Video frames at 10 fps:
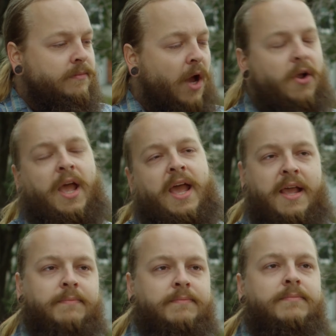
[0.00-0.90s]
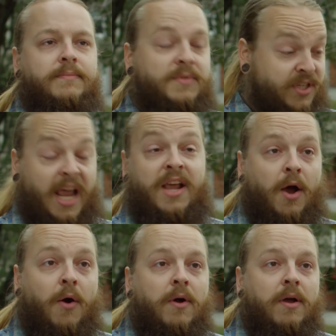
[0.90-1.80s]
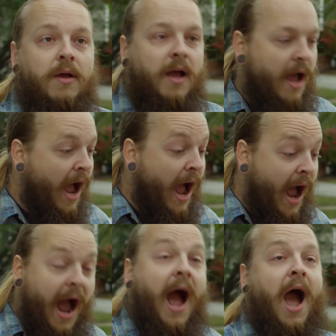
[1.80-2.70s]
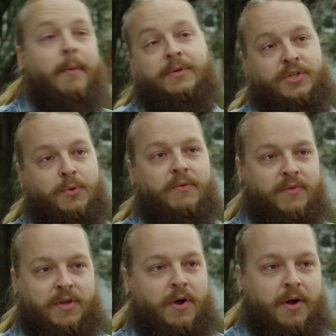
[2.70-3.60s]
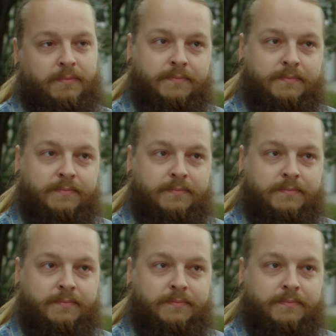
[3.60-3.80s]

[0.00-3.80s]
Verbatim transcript: Okay, psycho. How much do you want for the car?